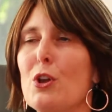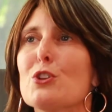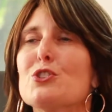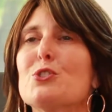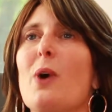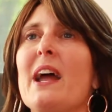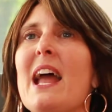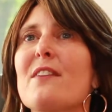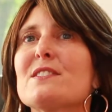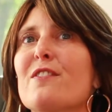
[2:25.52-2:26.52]
do I
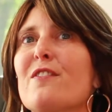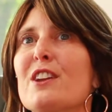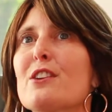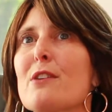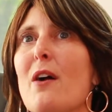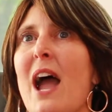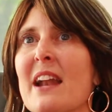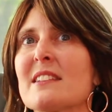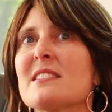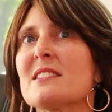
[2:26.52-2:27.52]
have to figure out how
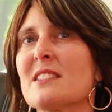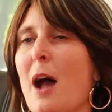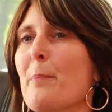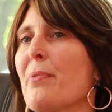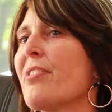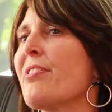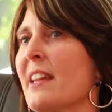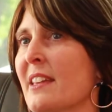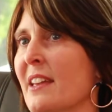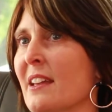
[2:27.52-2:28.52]
to stop
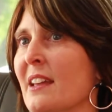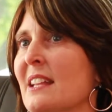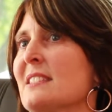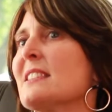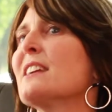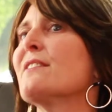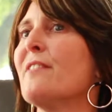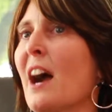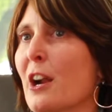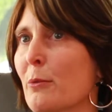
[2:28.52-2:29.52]
thinking it's the
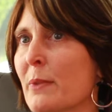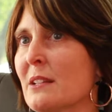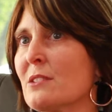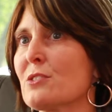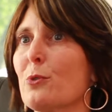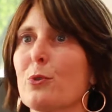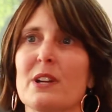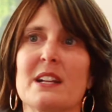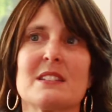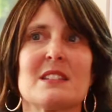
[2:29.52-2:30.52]
environment or
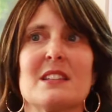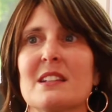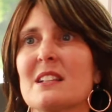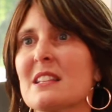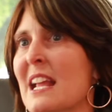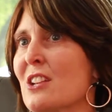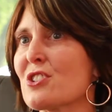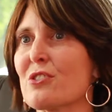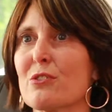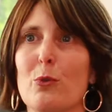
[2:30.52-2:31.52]
it's the
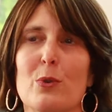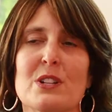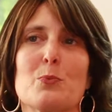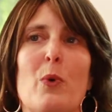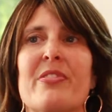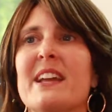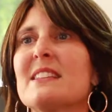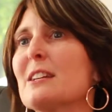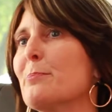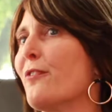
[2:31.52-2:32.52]
nature or it's what they
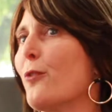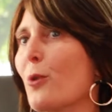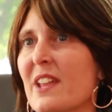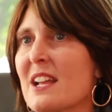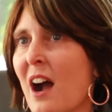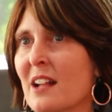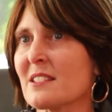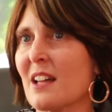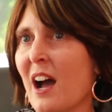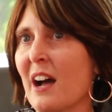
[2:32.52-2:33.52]
did before they got
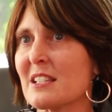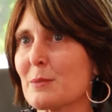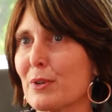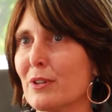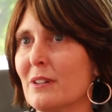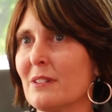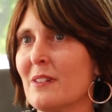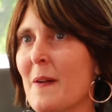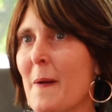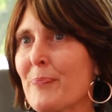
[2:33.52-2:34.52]
to the hospital?
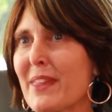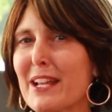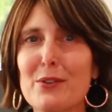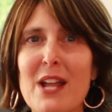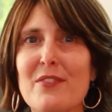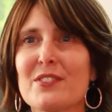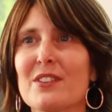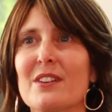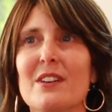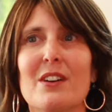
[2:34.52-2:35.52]
Like, I don't have
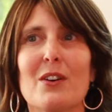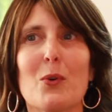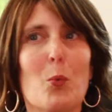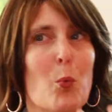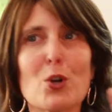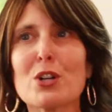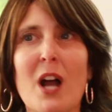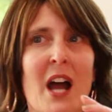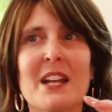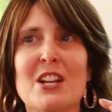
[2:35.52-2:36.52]
to work
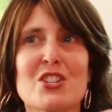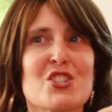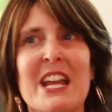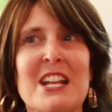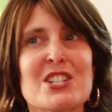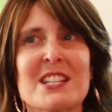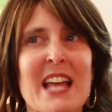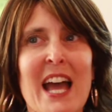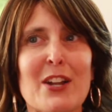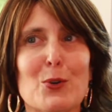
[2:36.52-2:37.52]
on changing
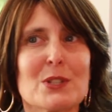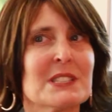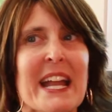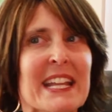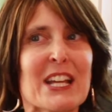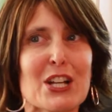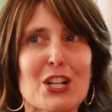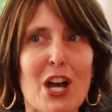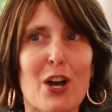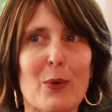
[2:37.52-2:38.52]
that or letting it
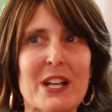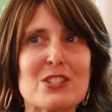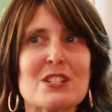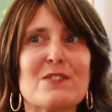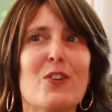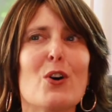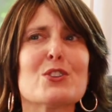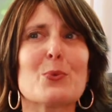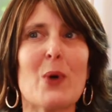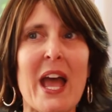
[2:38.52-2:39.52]
go. It just
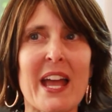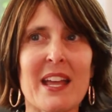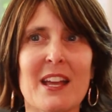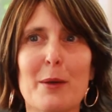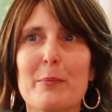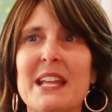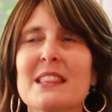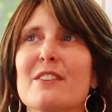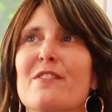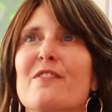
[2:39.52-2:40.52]
falls away in
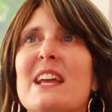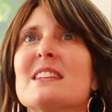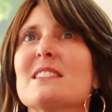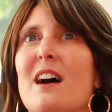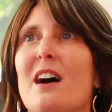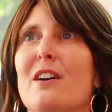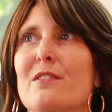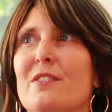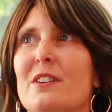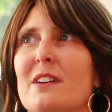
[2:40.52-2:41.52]
the face of